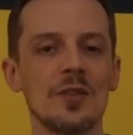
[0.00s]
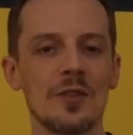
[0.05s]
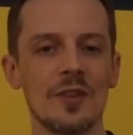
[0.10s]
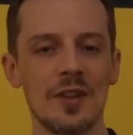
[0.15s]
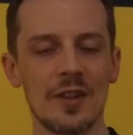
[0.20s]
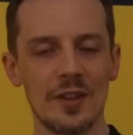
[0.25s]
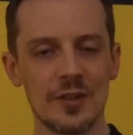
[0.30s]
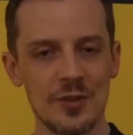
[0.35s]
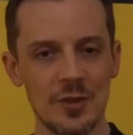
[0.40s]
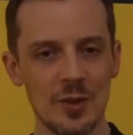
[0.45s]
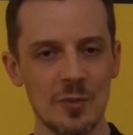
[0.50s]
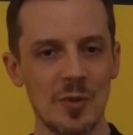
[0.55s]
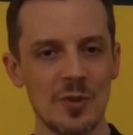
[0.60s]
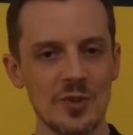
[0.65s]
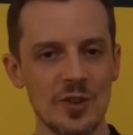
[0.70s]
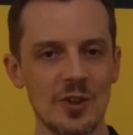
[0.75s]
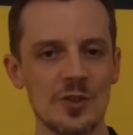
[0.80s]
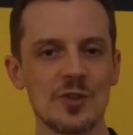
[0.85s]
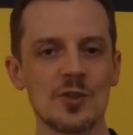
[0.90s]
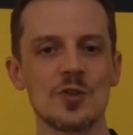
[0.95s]

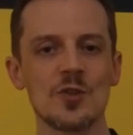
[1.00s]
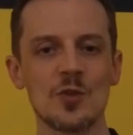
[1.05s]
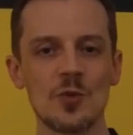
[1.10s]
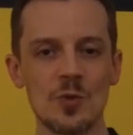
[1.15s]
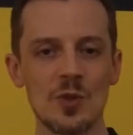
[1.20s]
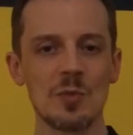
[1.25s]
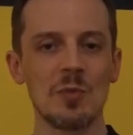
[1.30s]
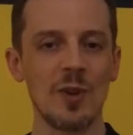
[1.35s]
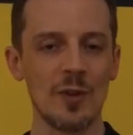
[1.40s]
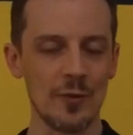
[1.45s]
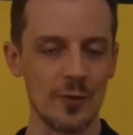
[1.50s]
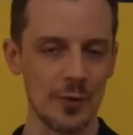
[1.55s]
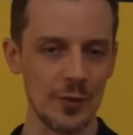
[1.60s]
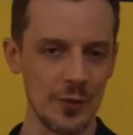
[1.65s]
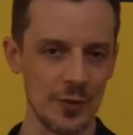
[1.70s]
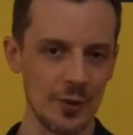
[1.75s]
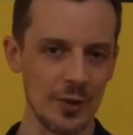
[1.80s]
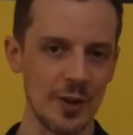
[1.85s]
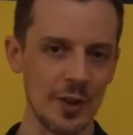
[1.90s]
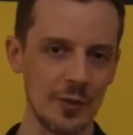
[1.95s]
turbochargers suitable for
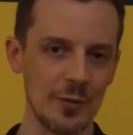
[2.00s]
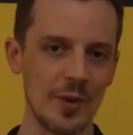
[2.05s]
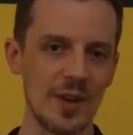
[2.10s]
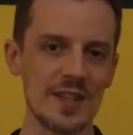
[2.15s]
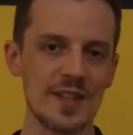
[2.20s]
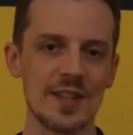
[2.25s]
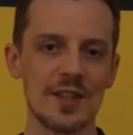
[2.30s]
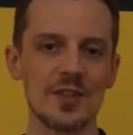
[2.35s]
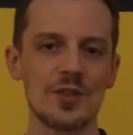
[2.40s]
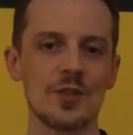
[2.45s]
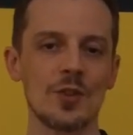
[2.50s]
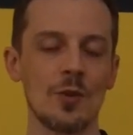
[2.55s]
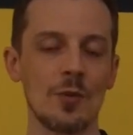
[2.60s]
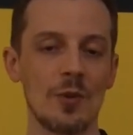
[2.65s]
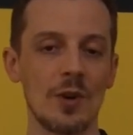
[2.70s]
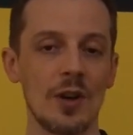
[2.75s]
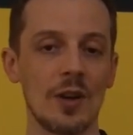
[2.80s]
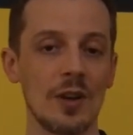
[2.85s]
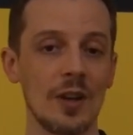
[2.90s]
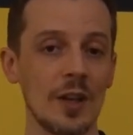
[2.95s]
circuit racing,
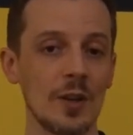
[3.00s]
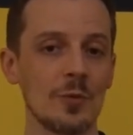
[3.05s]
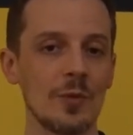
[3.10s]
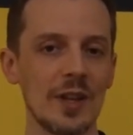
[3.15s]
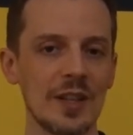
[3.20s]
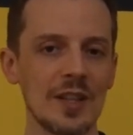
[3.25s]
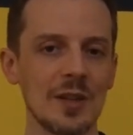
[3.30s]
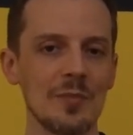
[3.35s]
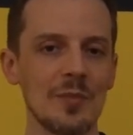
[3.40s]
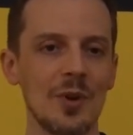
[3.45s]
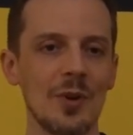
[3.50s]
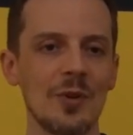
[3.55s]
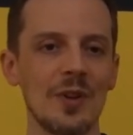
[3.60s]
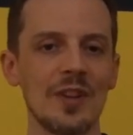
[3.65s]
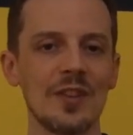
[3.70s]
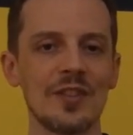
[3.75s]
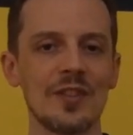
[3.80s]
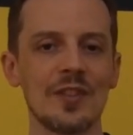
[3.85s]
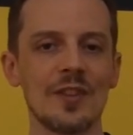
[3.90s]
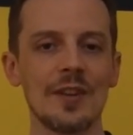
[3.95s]
so lightweight
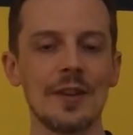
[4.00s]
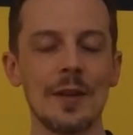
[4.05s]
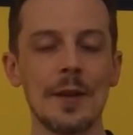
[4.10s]
components,